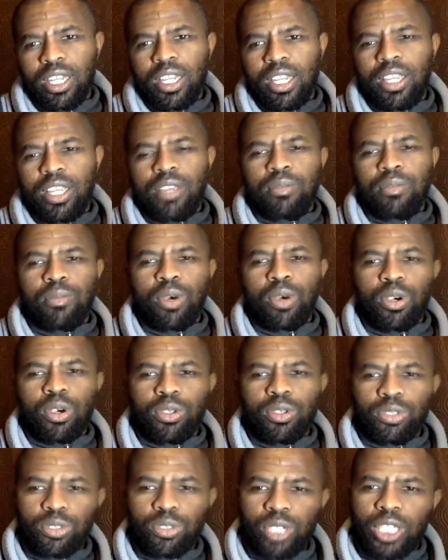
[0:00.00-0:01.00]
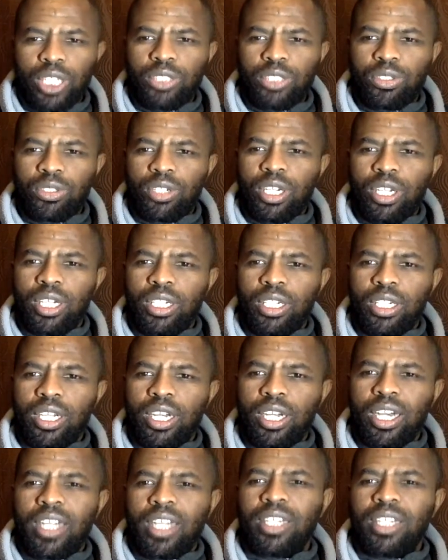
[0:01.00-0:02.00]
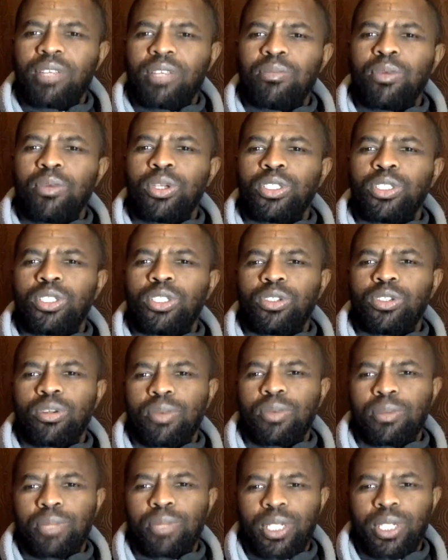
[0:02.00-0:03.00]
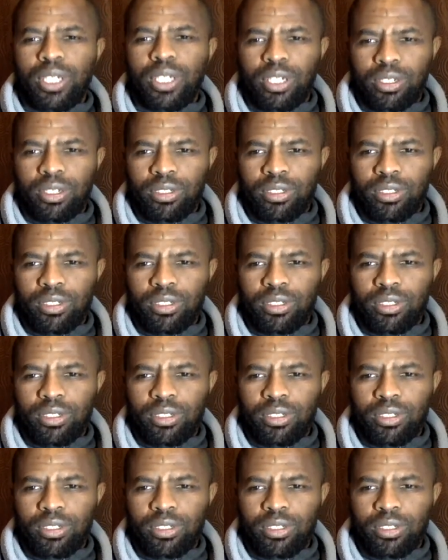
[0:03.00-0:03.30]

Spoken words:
He mocked onto Nigeria and he mocked the Yoruba media.